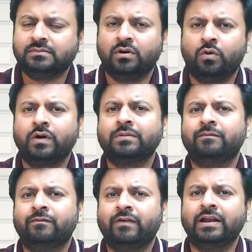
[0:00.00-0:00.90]

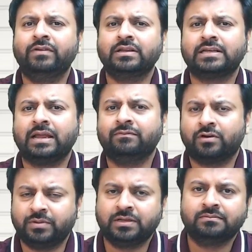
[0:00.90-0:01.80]
time
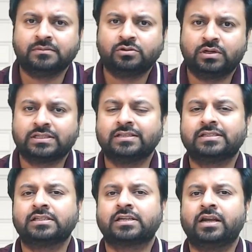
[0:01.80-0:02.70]
for me to listen
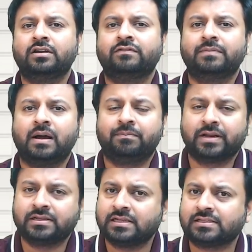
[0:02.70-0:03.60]
such kind of
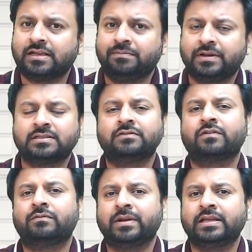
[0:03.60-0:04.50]
appraisals and praise
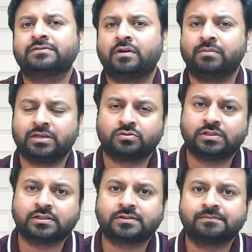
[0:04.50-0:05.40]
from my students.